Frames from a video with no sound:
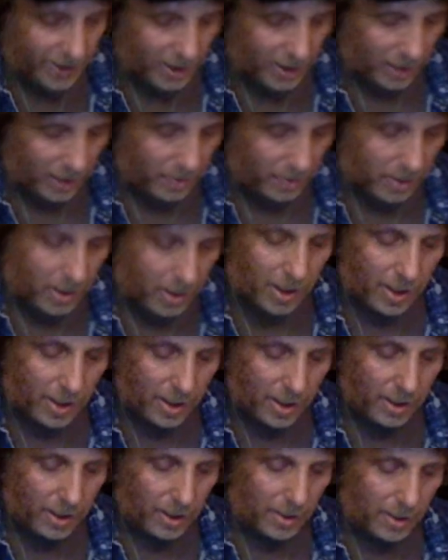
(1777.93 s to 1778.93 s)
and I'm
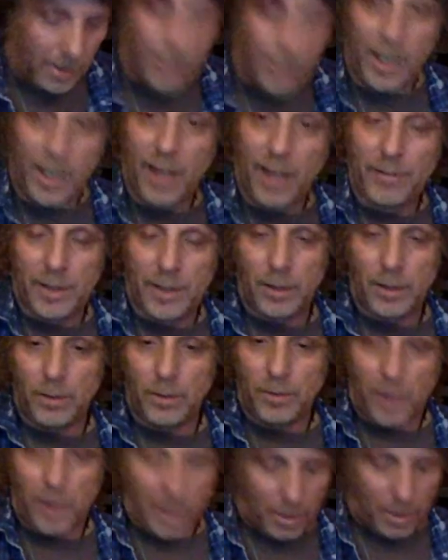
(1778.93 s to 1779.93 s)
gonna have a
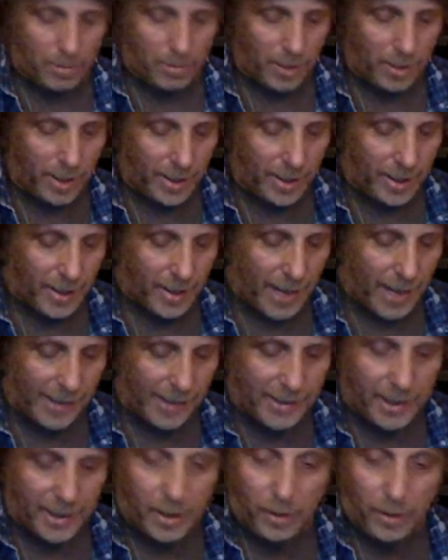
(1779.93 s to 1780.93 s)
Univibe
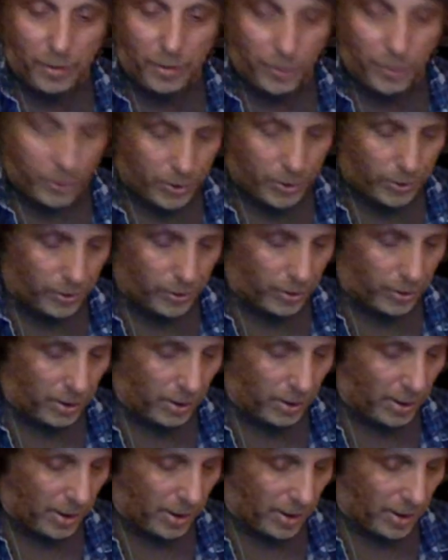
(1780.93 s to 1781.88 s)
next year for sure,